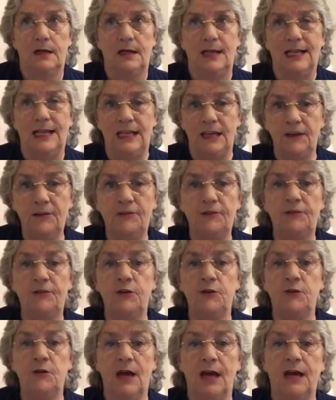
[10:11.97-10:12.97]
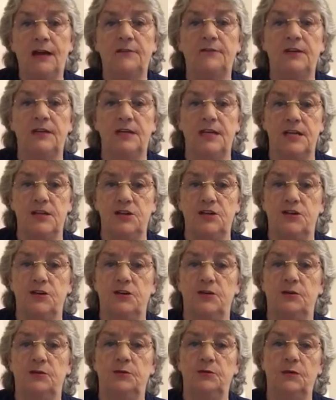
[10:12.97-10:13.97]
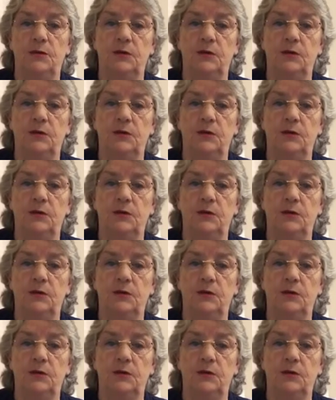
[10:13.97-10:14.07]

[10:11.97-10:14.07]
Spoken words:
If you have an issue,